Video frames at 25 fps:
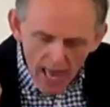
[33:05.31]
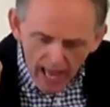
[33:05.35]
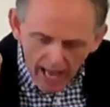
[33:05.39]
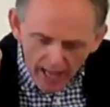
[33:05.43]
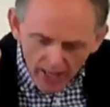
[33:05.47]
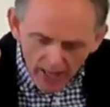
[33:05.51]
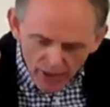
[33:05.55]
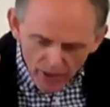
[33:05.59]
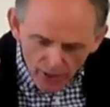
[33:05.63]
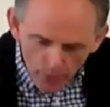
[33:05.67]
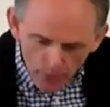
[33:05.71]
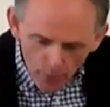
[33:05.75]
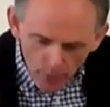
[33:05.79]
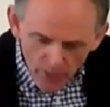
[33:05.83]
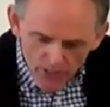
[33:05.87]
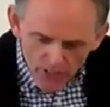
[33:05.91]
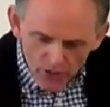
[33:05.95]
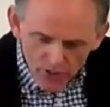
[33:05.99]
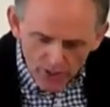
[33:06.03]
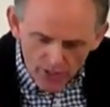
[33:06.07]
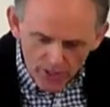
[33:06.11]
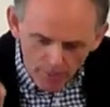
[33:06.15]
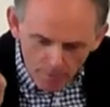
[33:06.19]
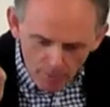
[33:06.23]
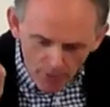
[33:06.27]
and the
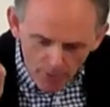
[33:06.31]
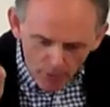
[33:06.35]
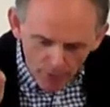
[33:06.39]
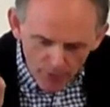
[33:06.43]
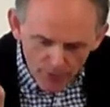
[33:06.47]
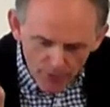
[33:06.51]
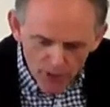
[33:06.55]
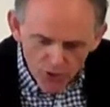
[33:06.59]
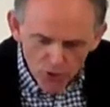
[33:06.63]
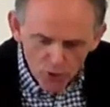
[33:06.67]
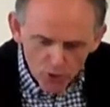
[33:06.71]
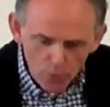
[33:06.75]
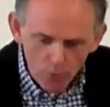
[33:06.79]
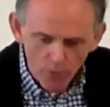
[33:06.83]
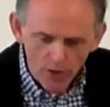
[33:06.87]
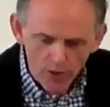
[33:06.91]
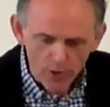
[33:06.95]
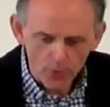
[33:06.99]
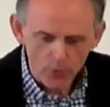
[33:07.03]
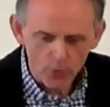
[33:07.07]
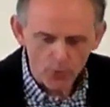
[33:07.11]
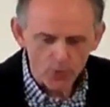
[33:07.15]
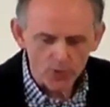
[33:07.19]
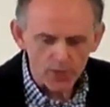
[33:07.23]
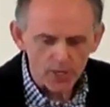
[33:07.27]
wisdom of this
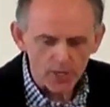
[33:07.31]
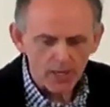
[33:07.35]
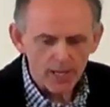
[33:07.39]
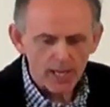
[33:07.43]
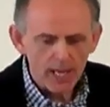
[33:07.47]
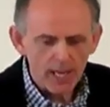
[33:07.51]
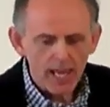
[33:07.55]
world